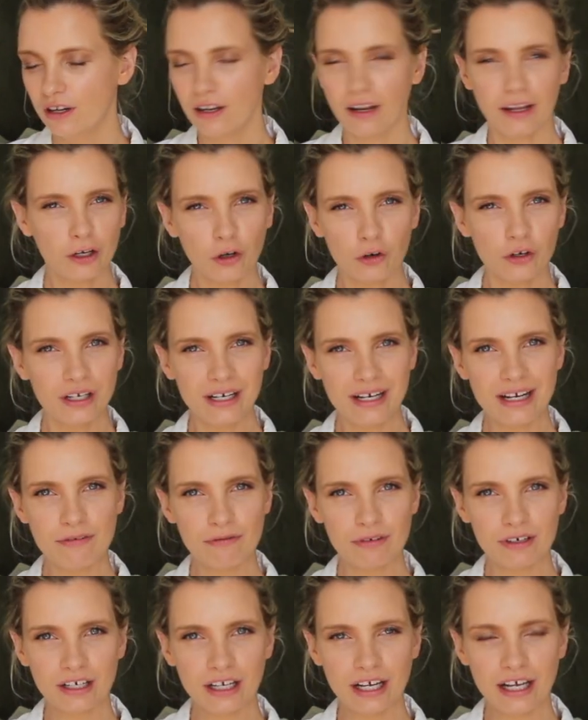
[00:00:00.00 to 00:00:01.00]
like on an
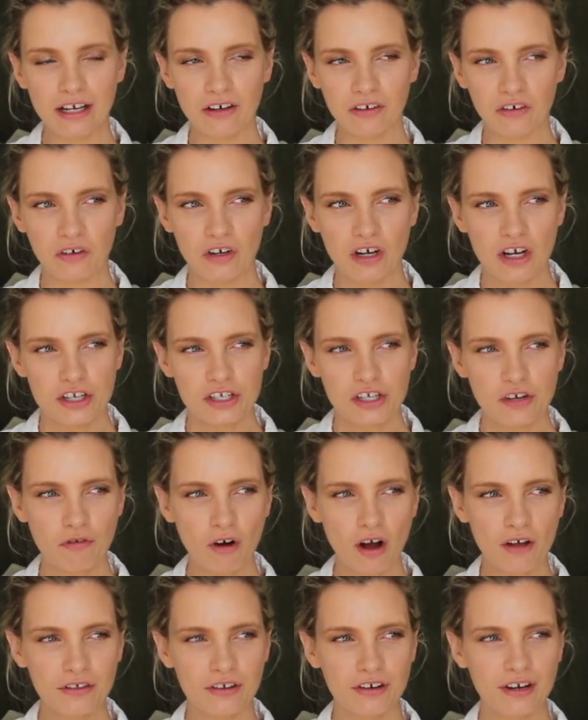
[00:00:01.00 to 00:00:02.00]
even keel. So
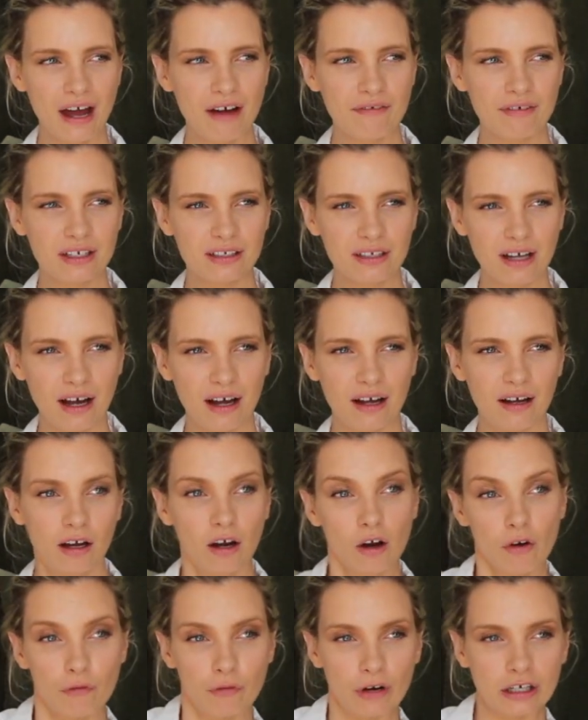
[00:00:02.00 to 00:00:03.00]
rather than having that
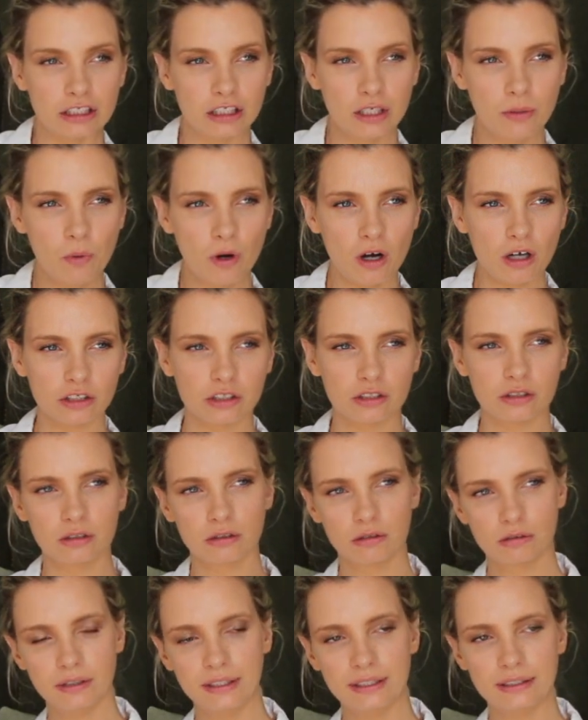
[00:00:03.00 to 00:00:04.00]
freshly washed,
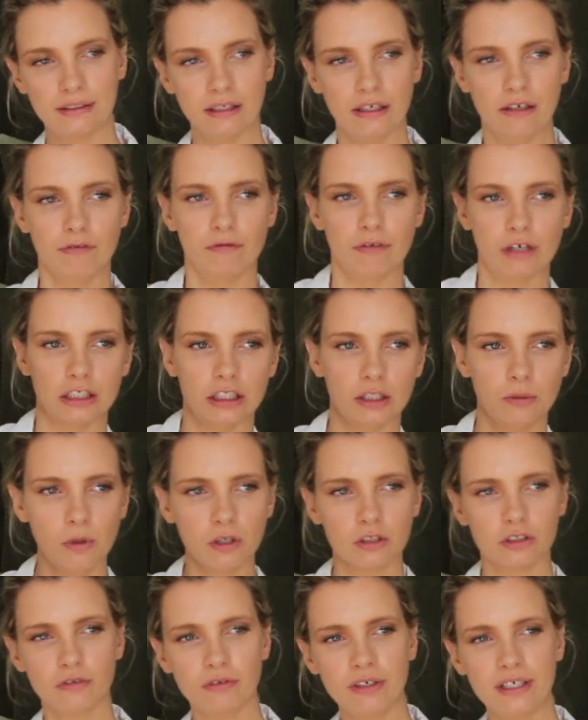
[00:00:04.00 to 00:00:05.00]
greasy, freshly
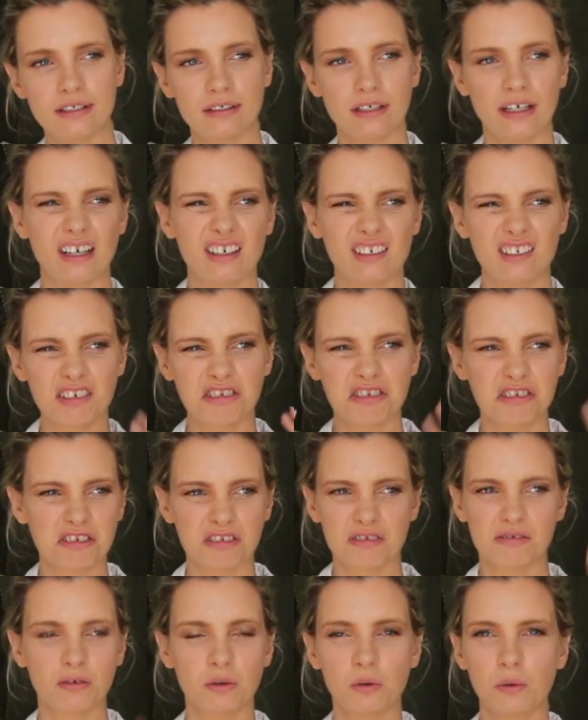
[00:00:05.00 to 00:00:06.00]
washed, greasy, it
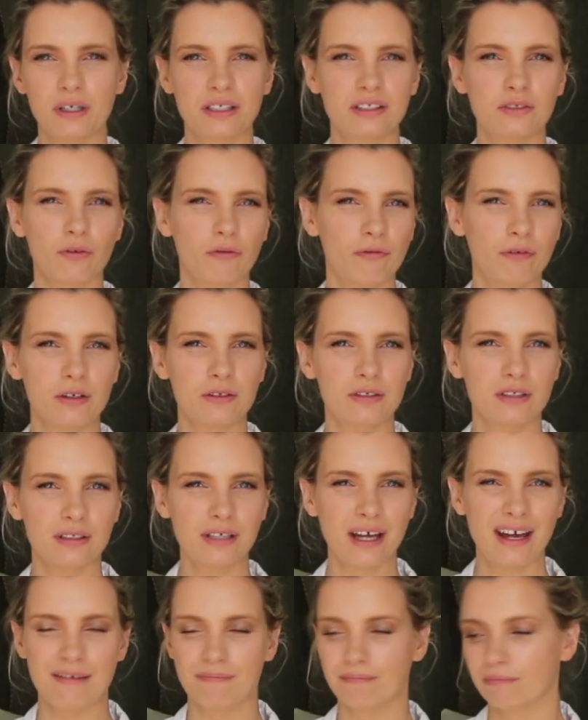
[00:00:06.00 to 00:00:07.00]
just always sort of feels the
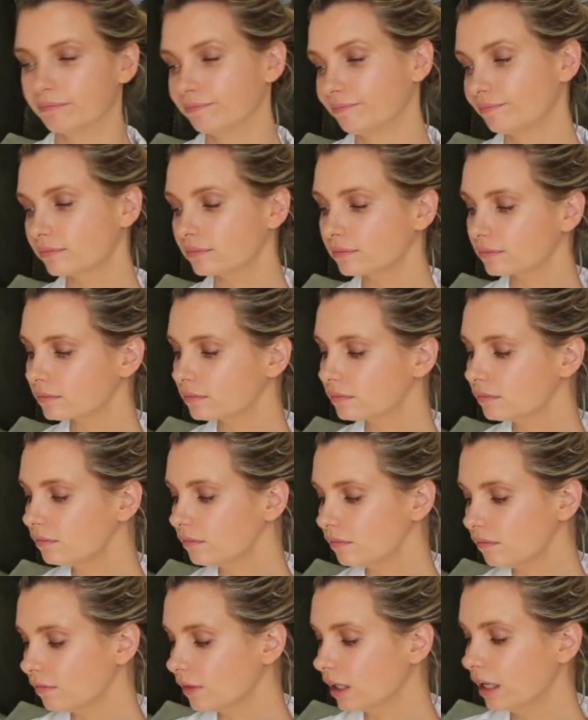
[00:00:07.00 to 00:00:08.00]
same.
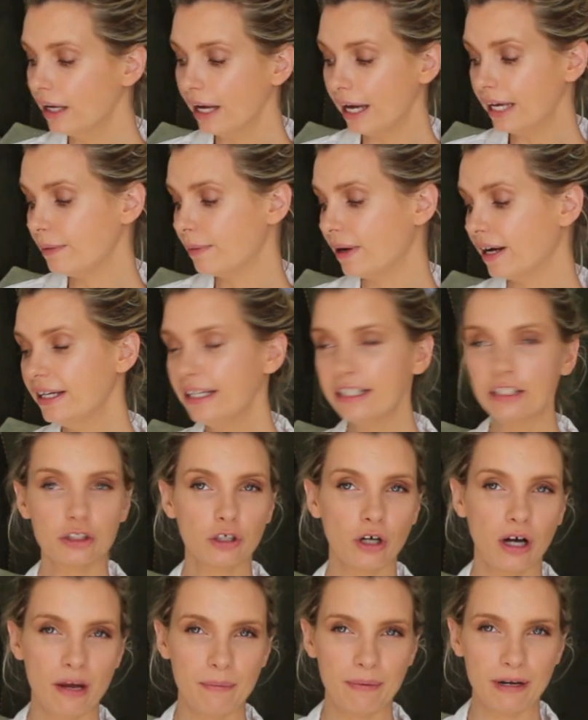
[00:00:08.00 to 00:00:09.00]
Anyway, I need to
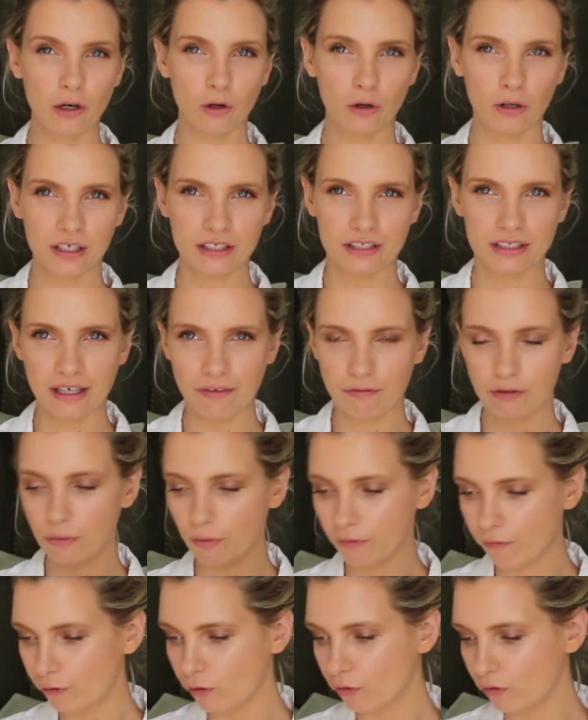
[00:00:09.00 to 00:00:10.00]
try it a bit longer to give you
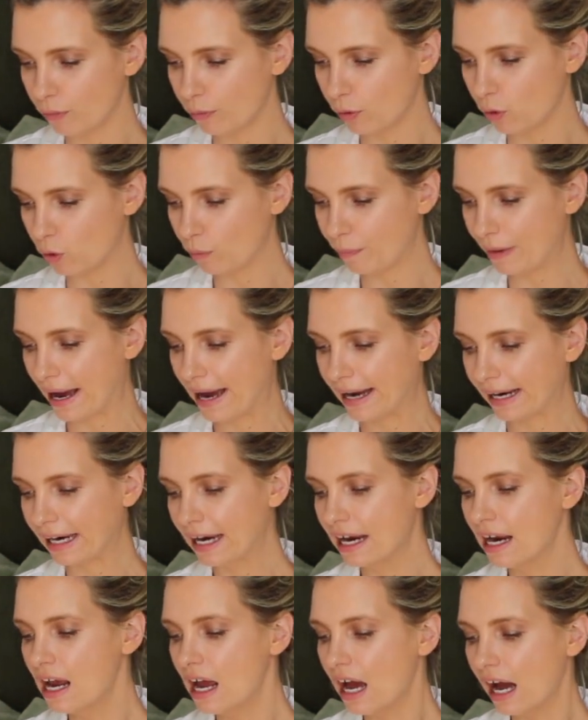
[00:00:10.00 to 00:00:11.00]
a full report back.
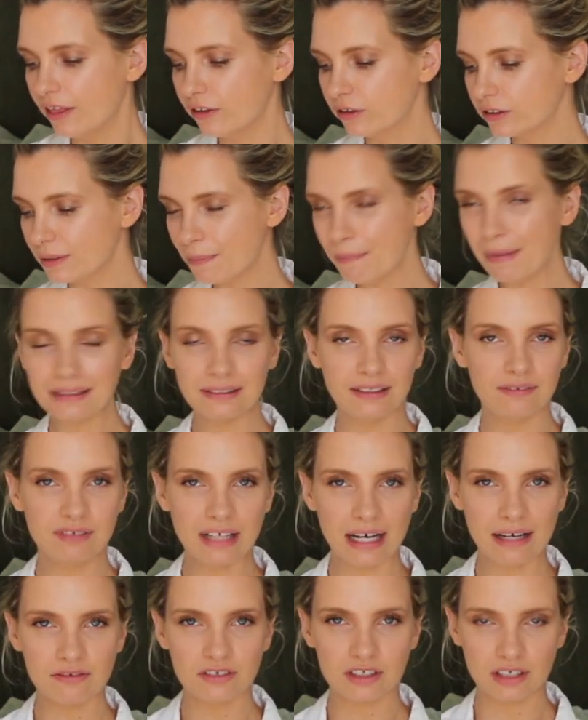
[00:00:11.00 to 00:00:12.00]
And there's a massive
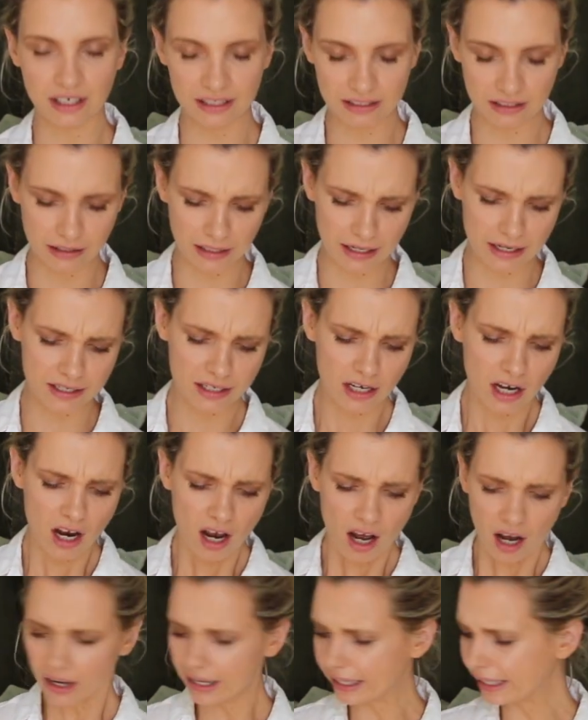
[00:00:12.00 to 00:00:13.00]
downside to this,
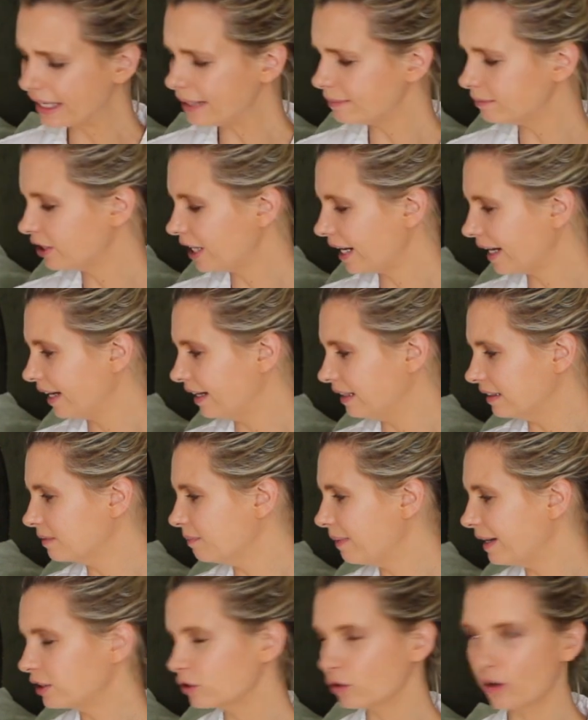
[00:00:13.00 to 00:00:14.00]
and I keep checking to
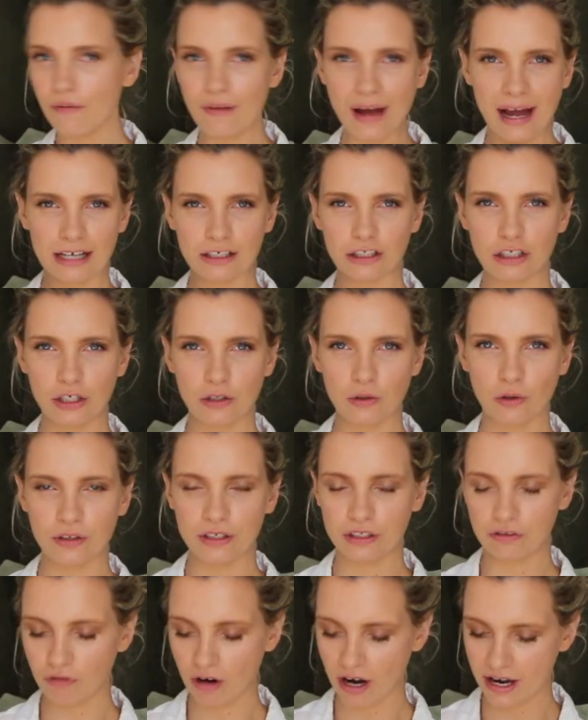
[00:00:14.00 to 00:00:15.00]
make sure I've actually got
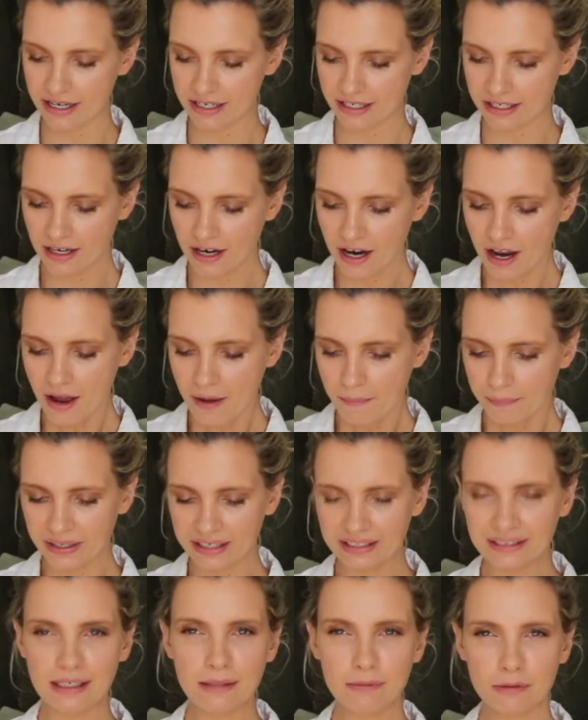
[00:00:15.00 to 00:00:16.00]
this right, but
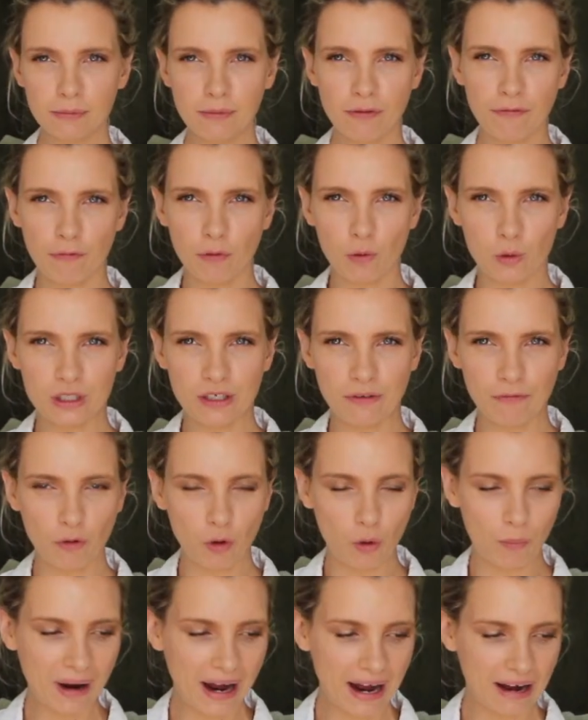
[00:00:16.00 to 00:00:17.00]
it seems to be
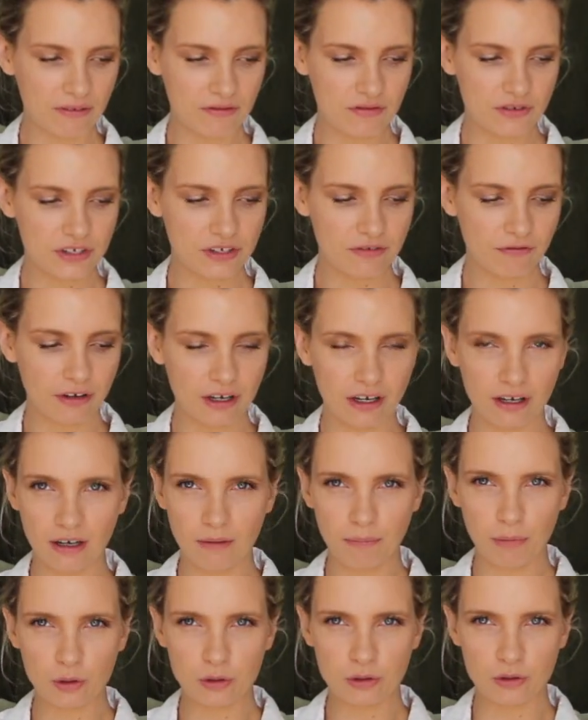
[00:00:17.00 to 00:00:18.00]
forty-four pounds for
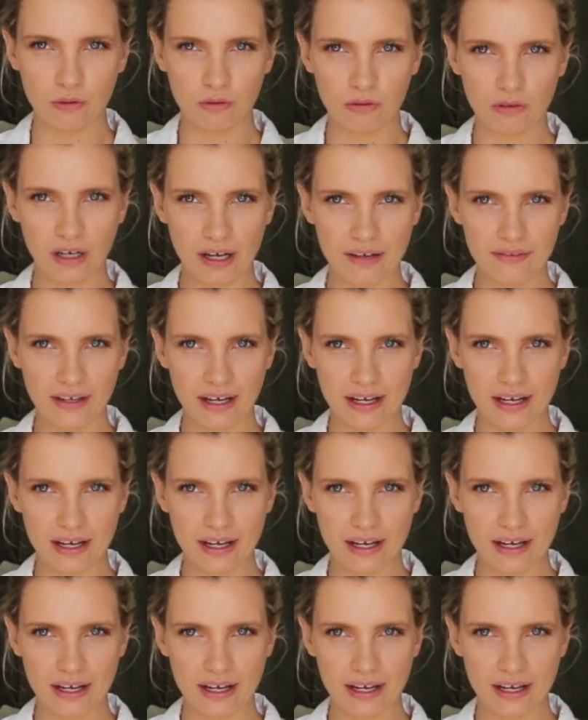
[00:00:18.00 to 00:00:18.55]
a bottle like